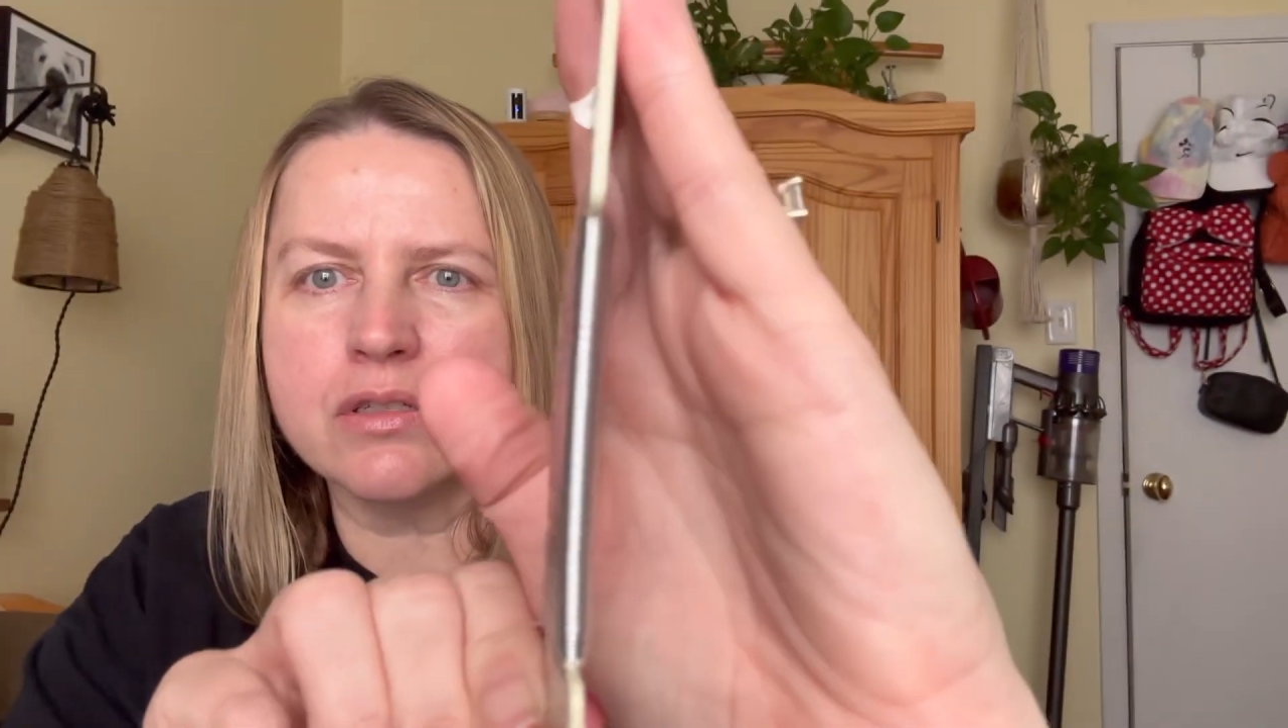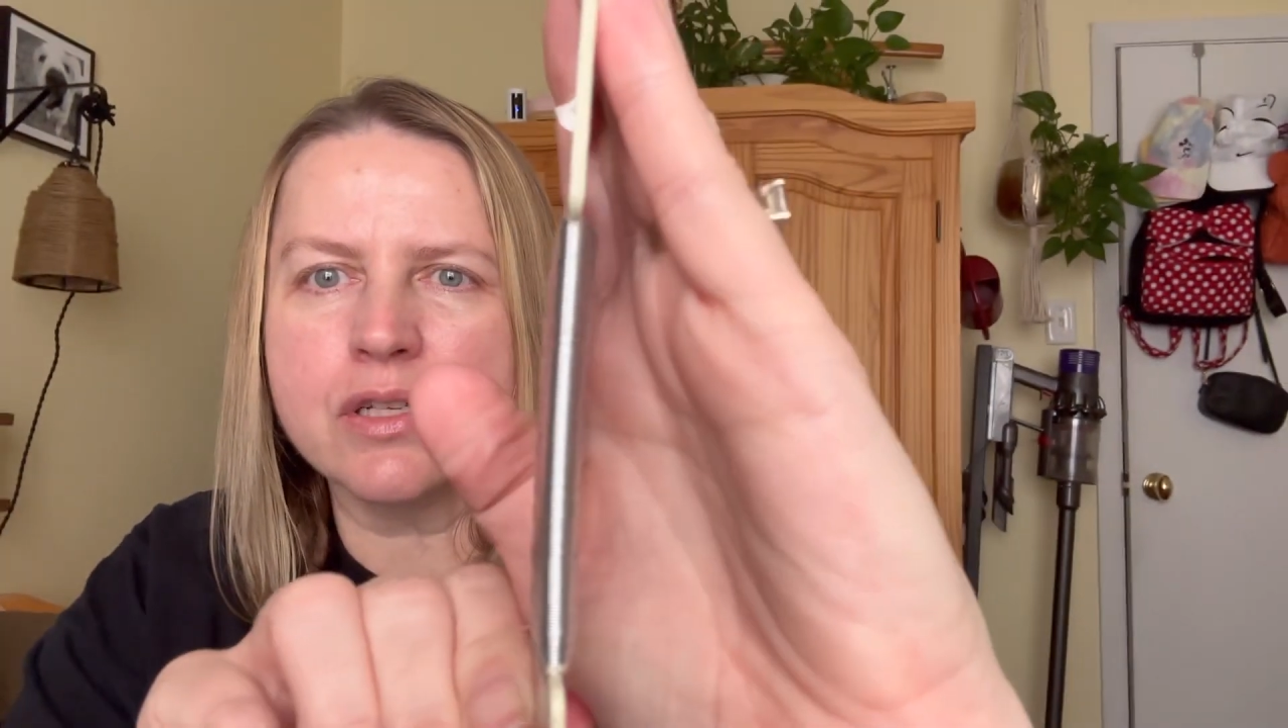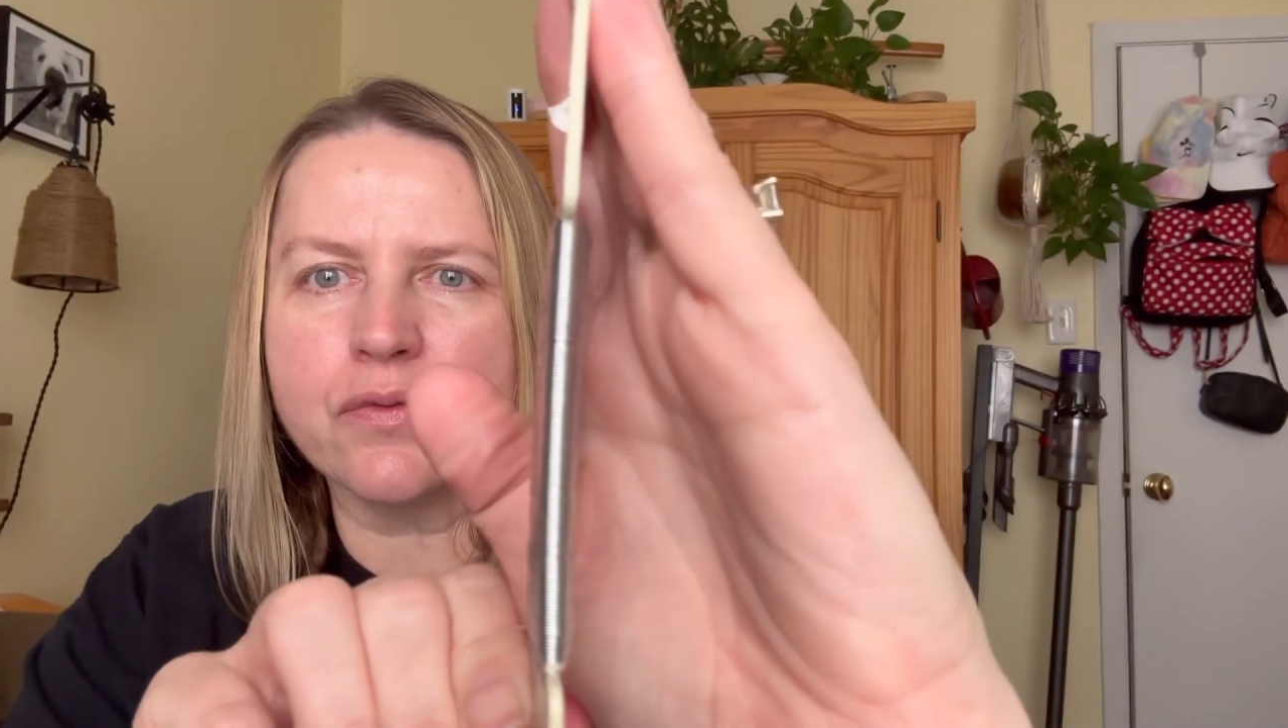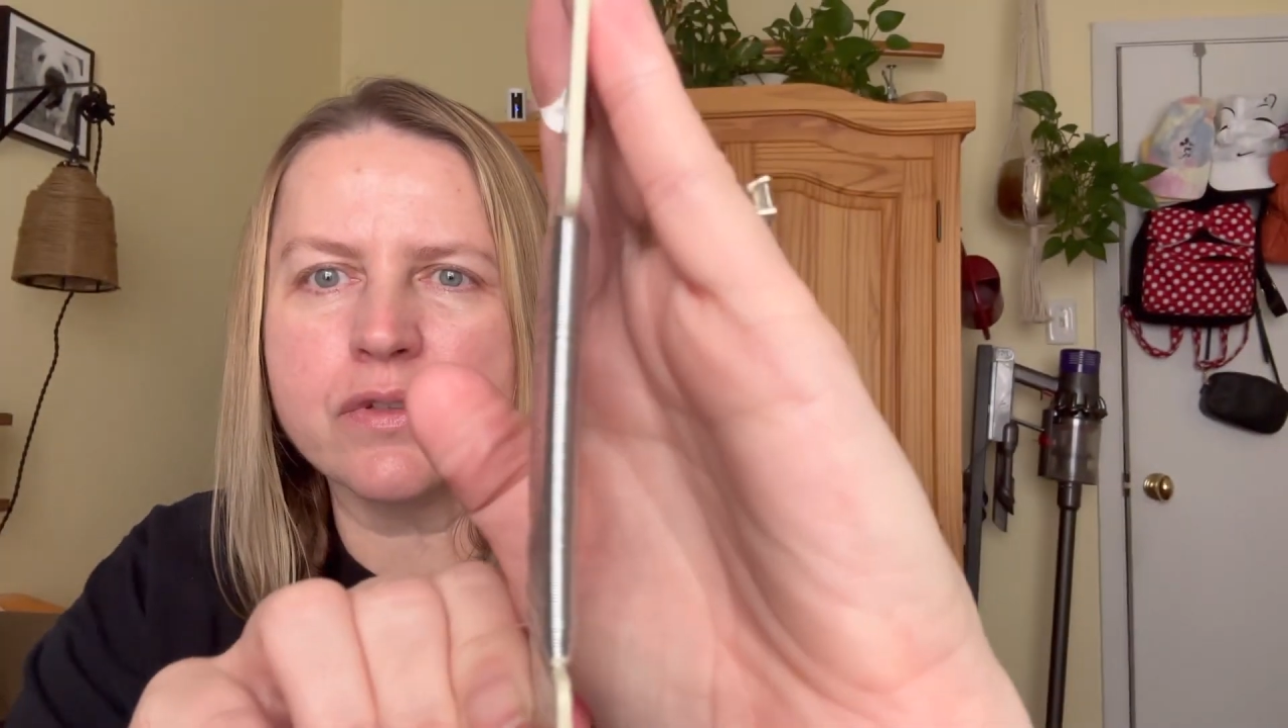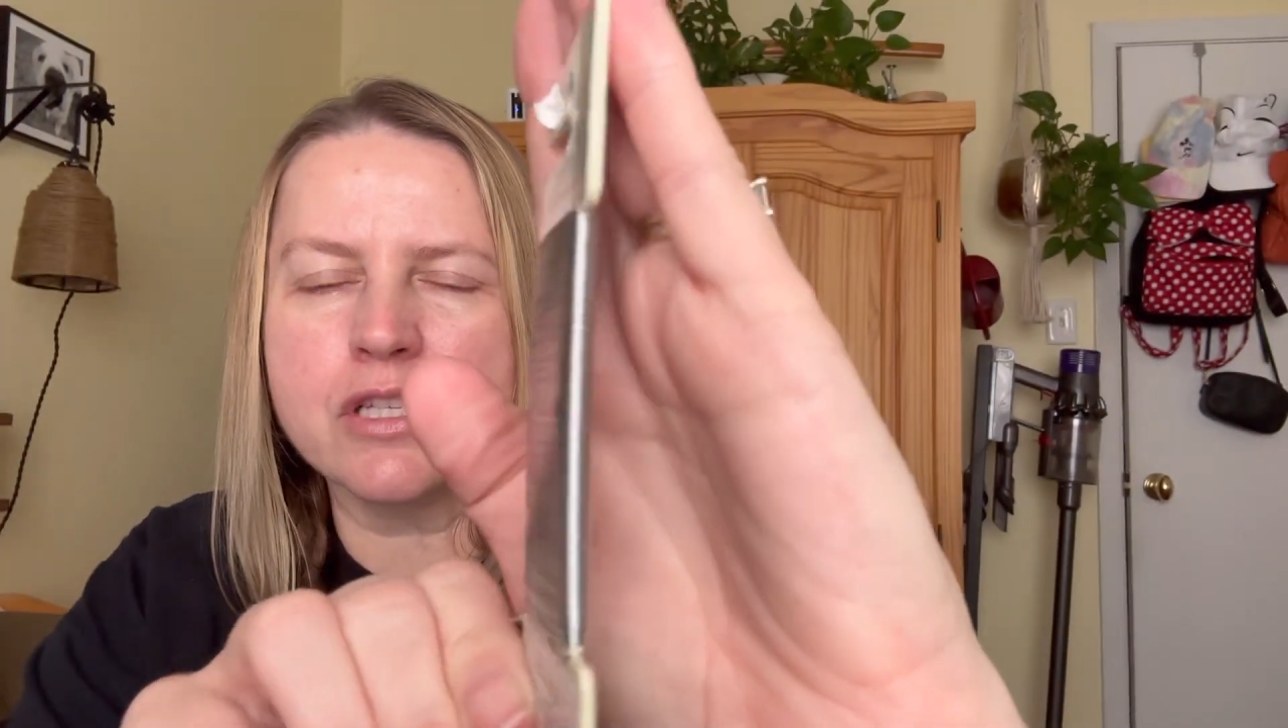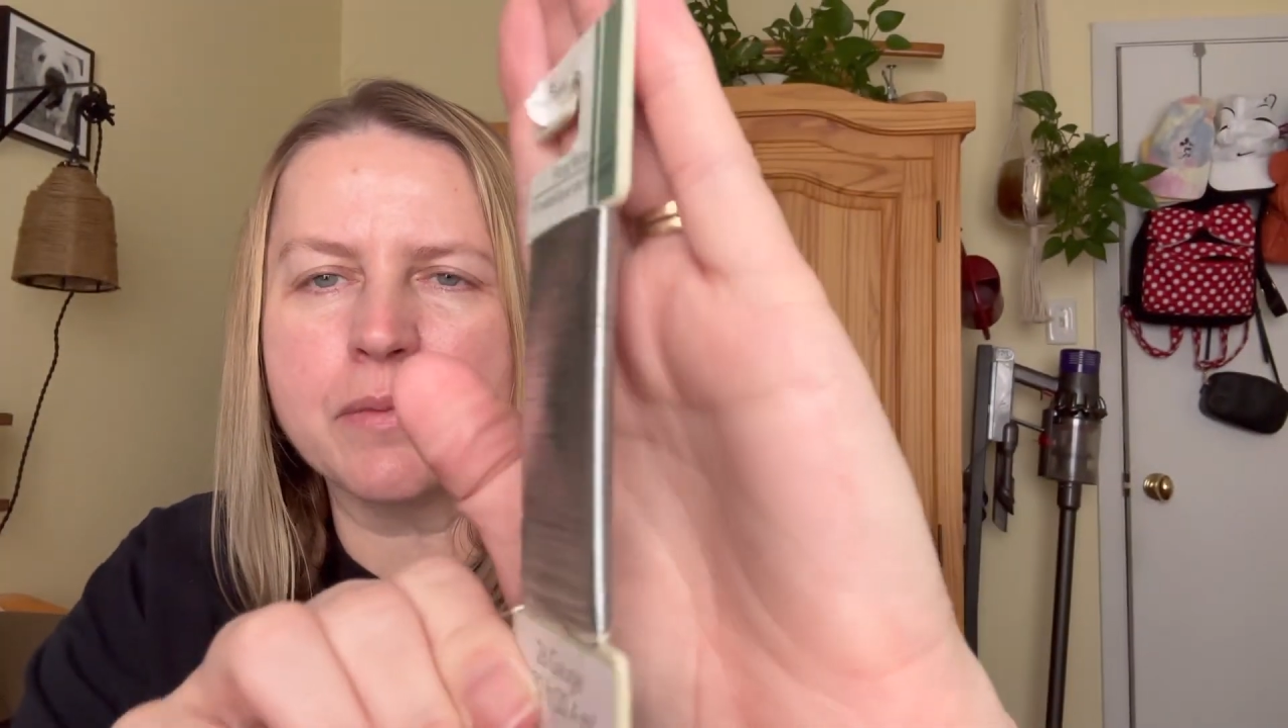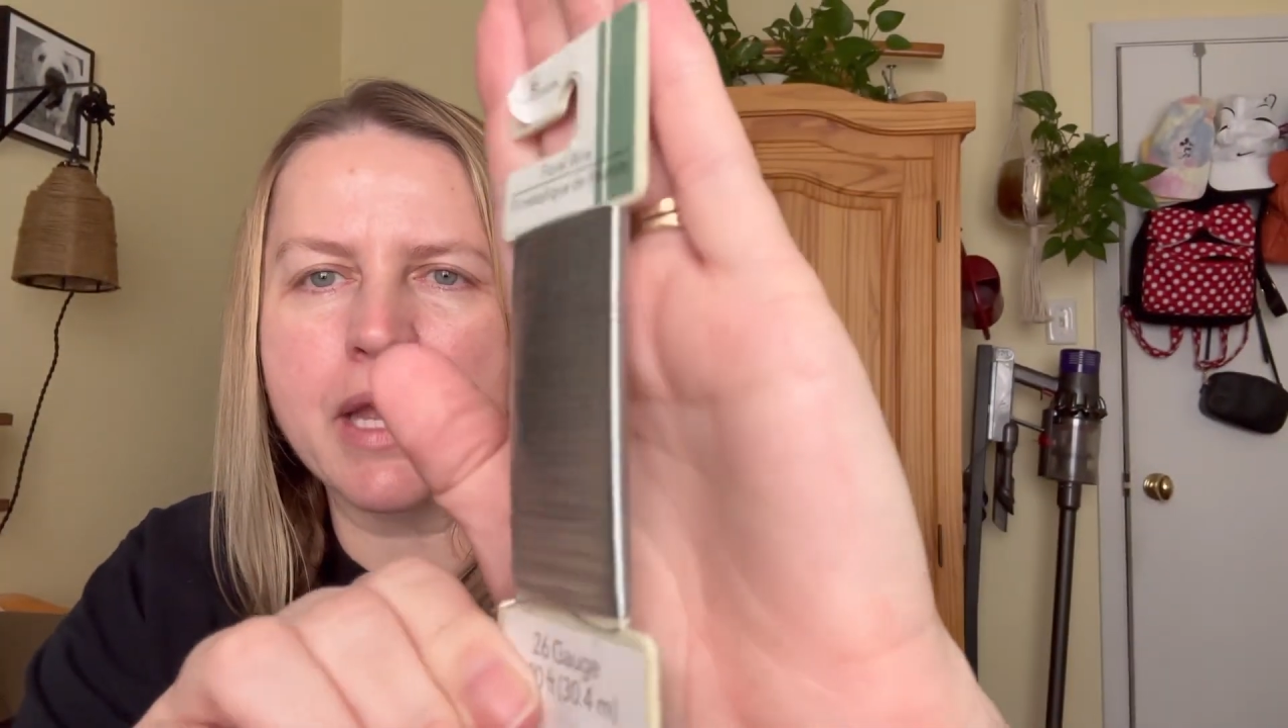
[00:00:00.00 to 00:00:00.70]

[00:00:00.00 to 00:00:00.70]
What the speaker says: different to me,